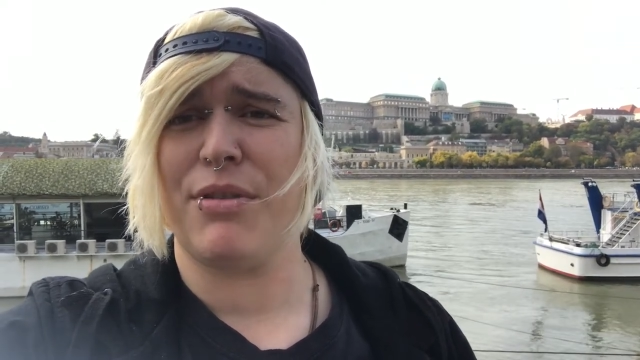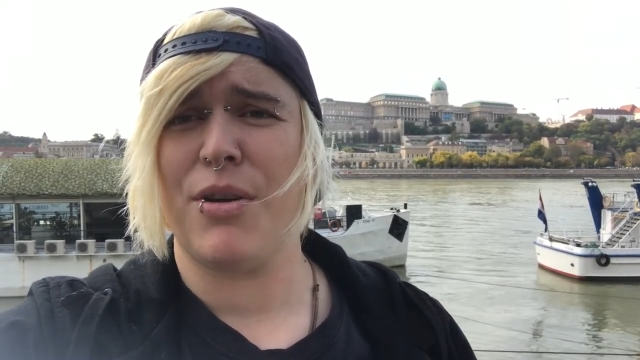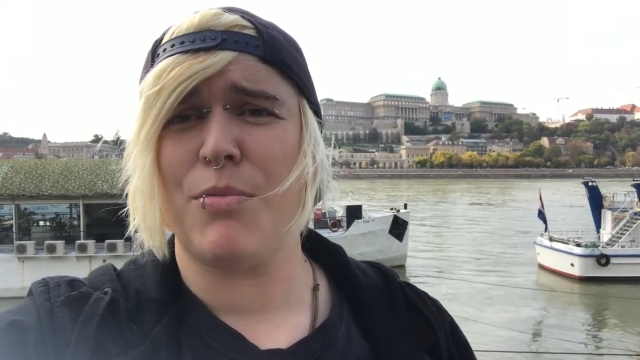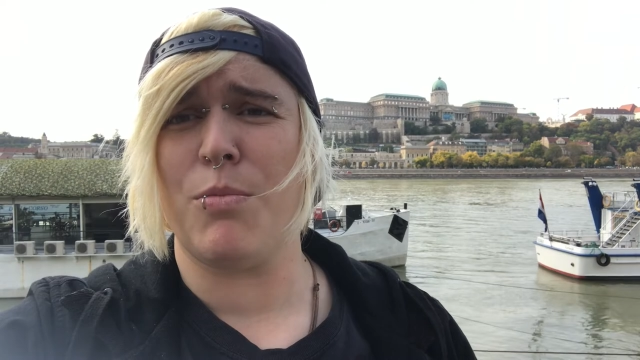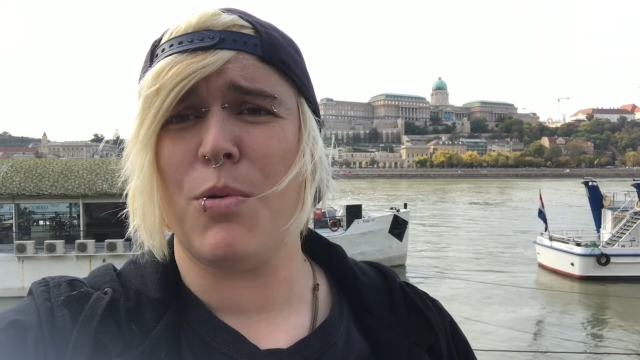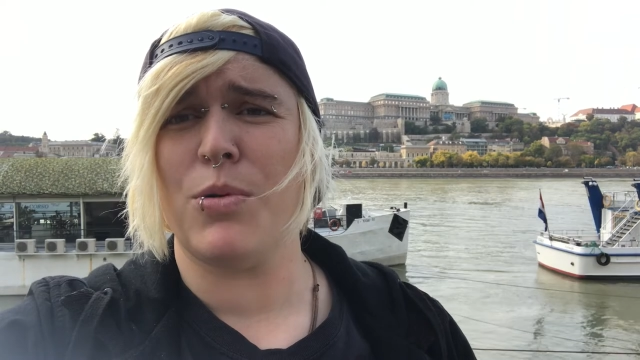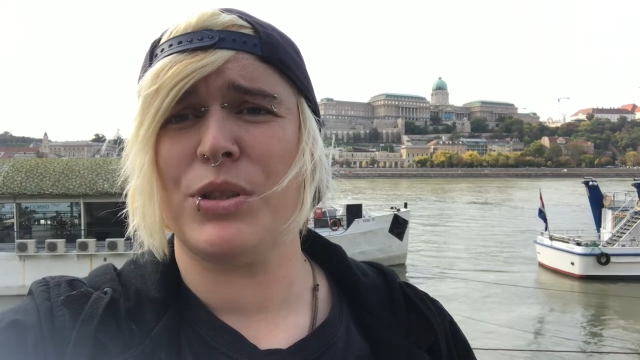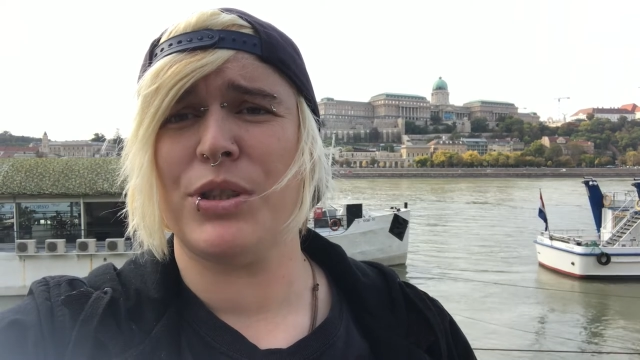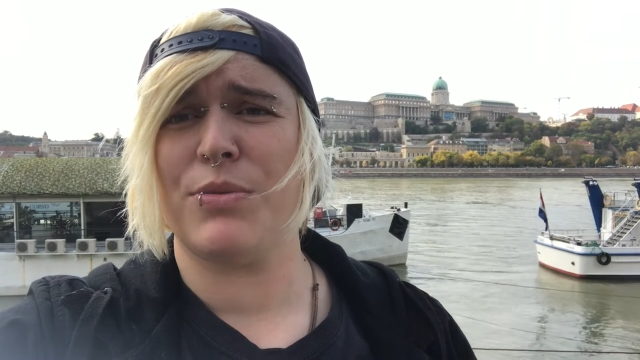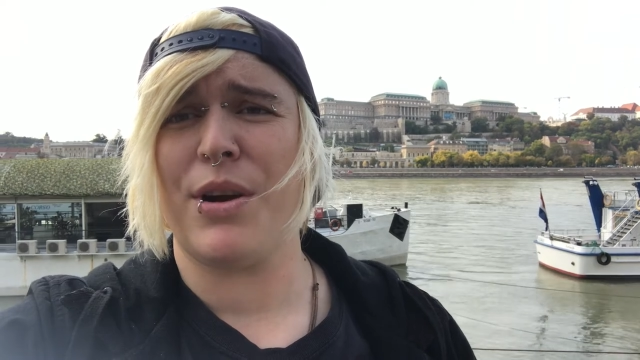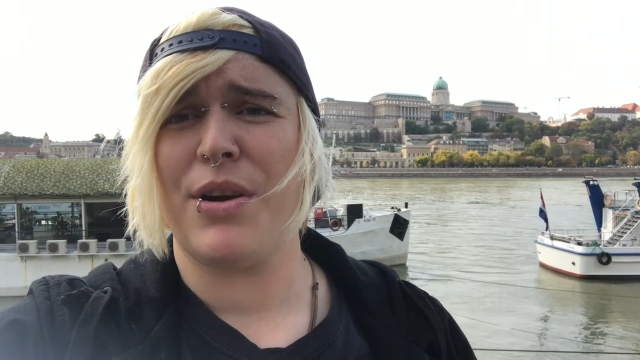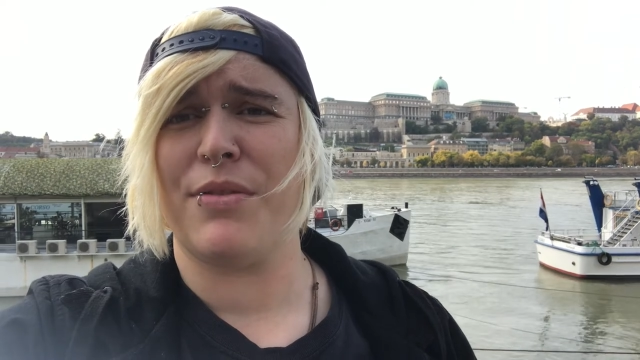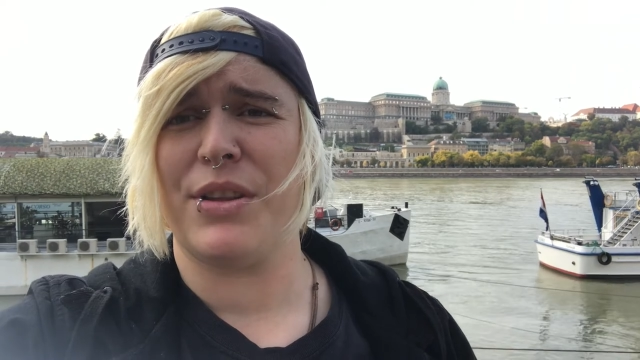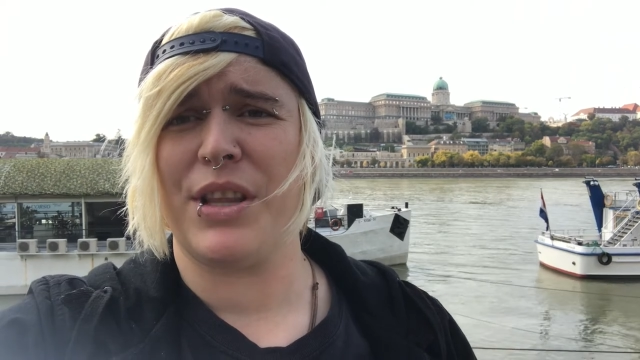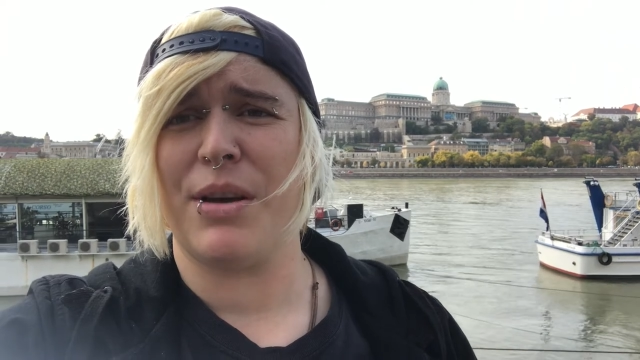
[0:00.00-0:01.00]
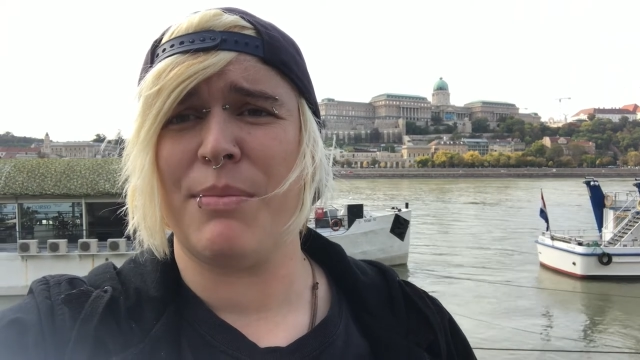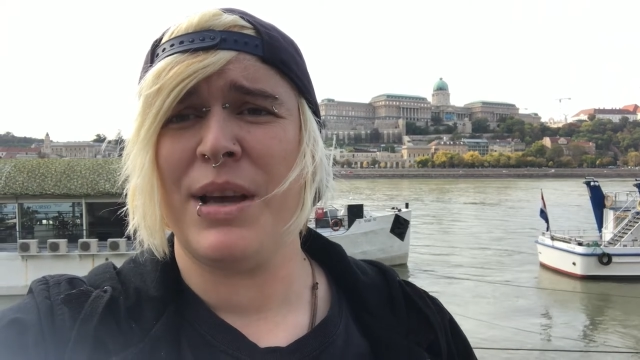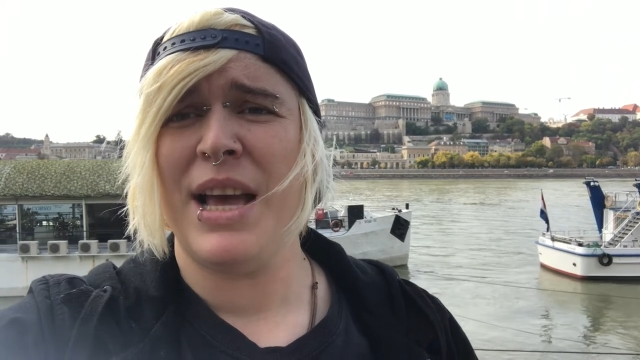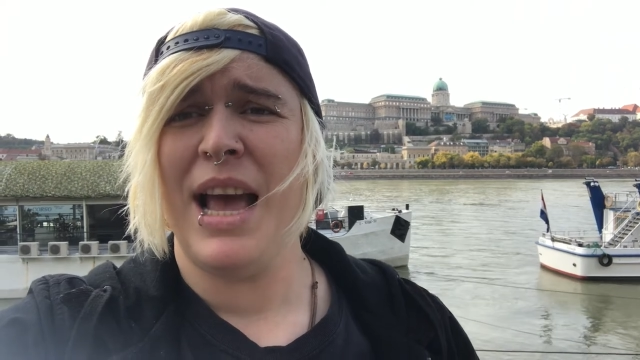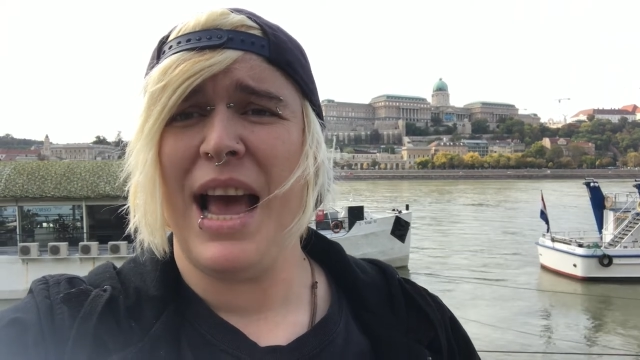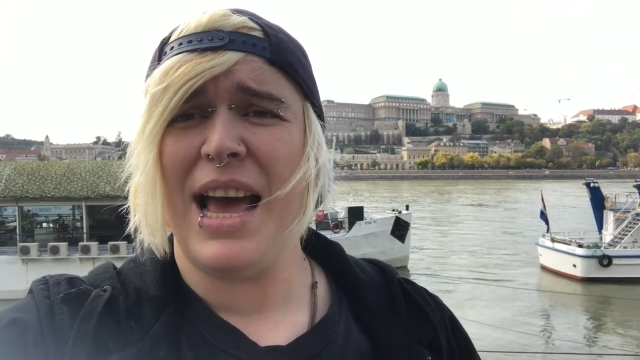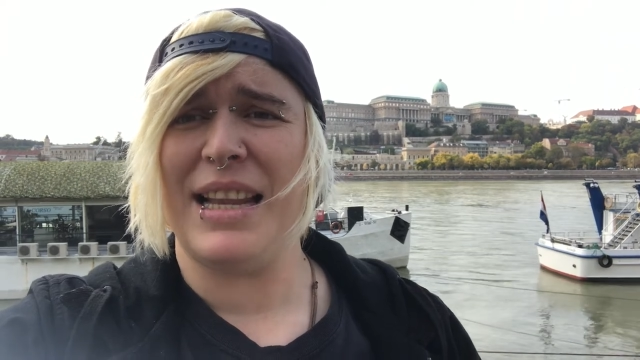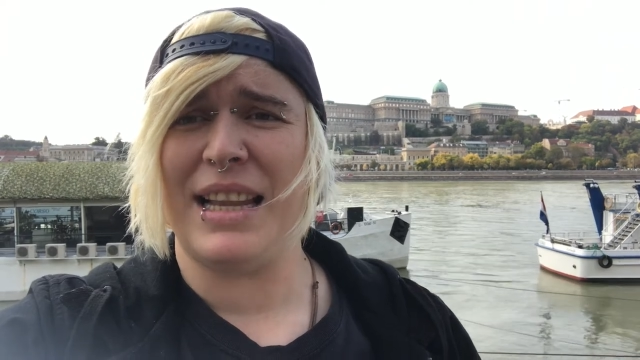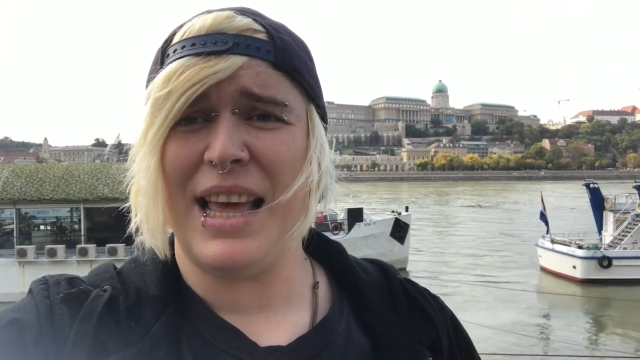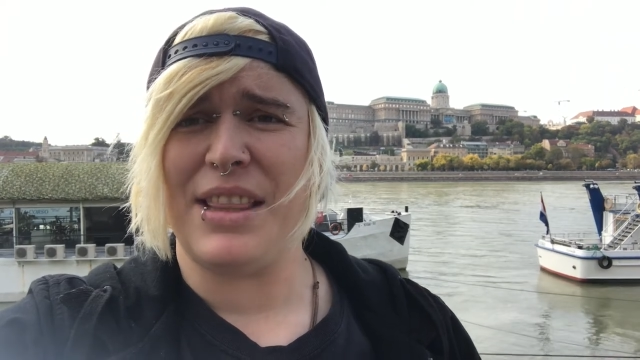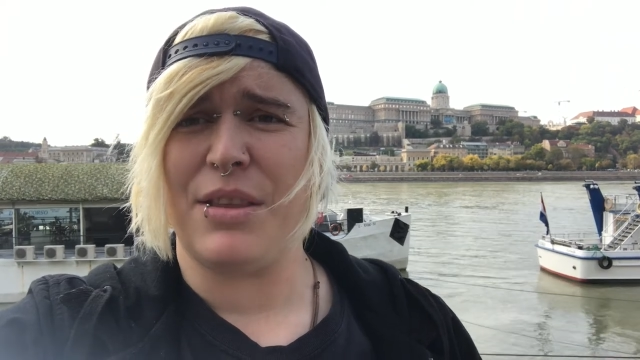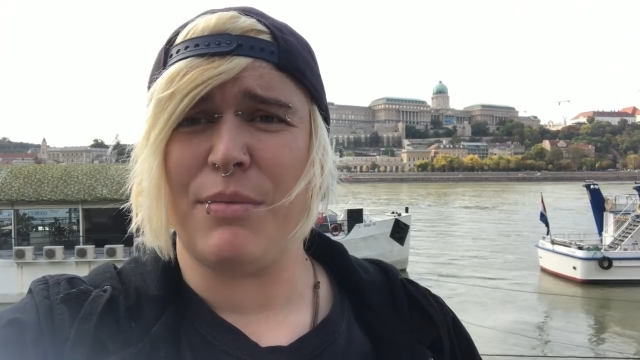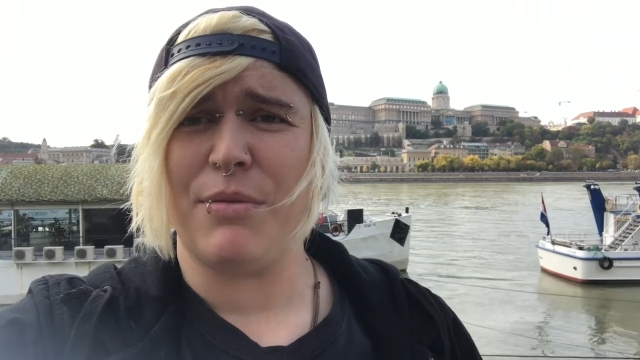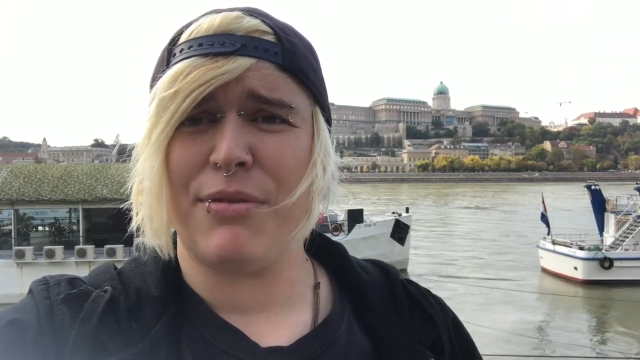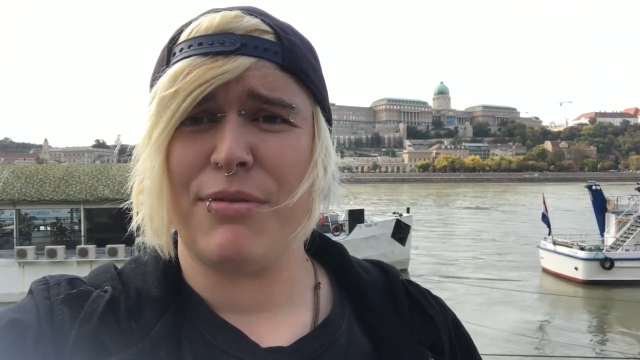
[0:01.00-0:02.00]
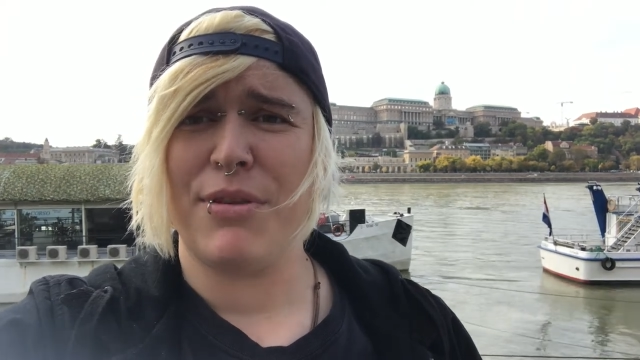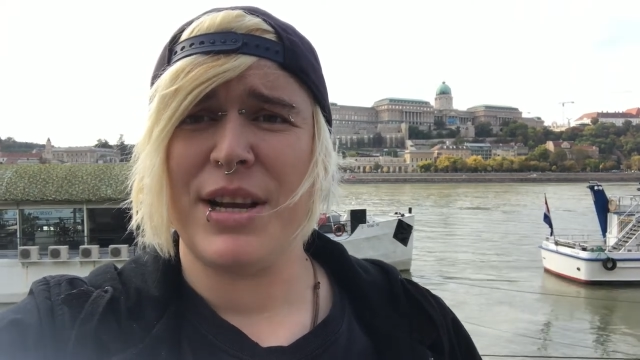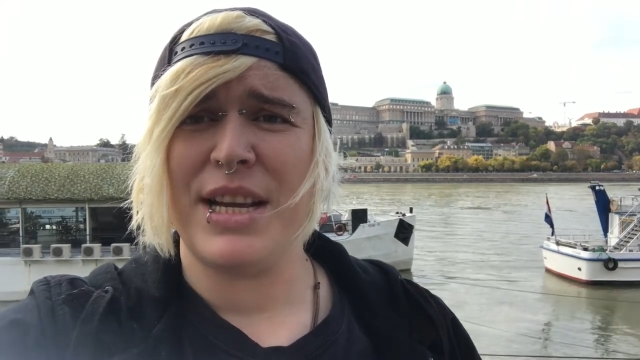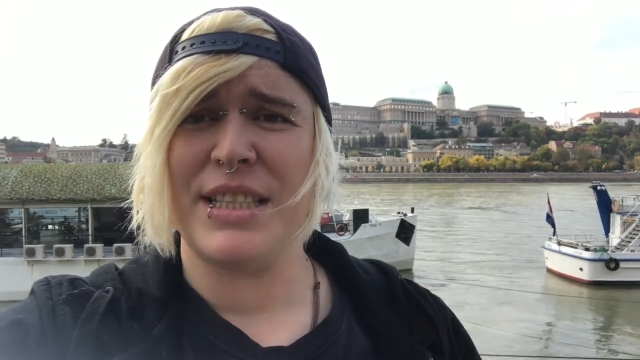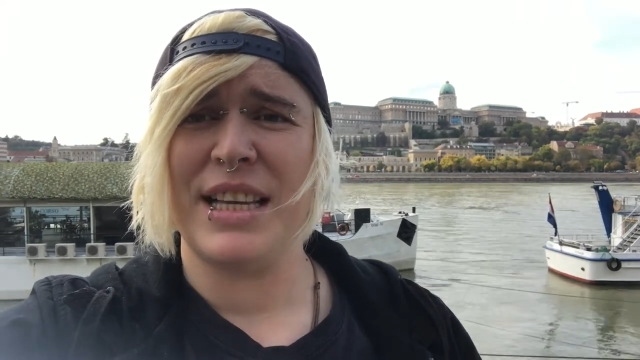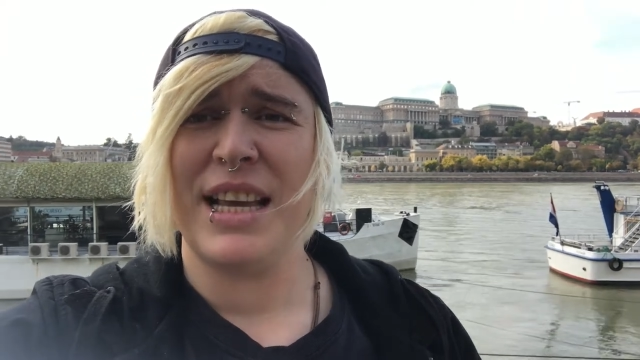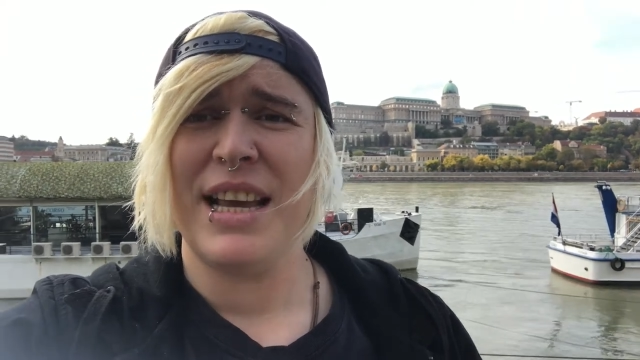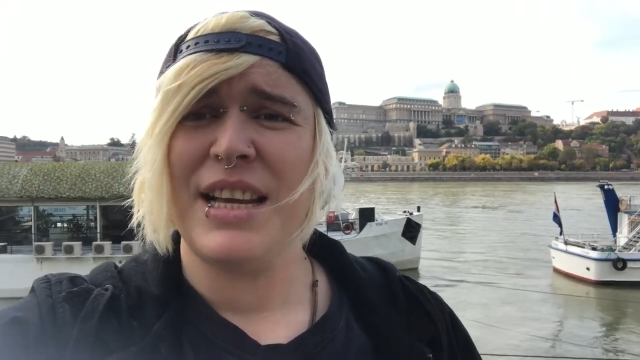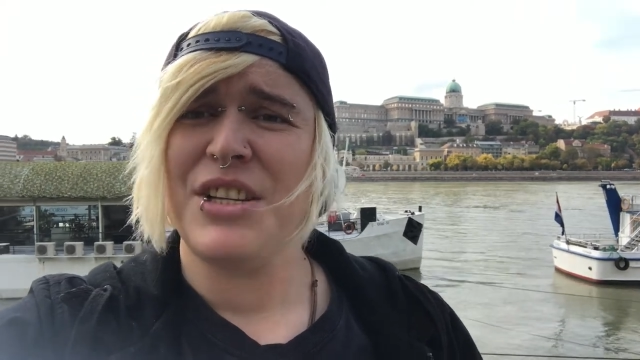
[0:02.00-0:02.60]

throw water over them and let them freeze.